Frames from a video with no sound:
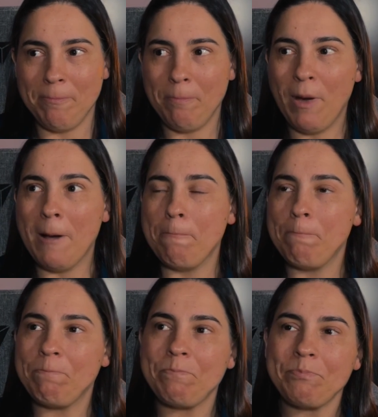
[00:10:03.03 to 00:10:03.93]
But
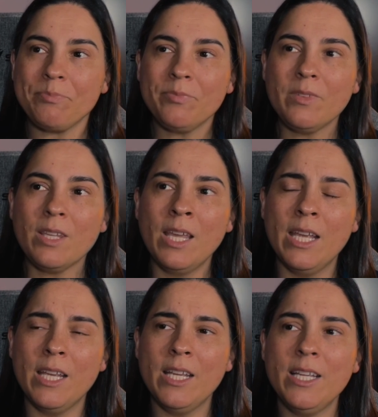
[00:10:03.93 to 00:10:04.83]

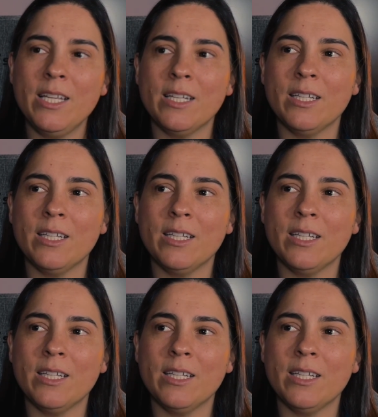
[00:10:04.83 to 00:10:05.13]
he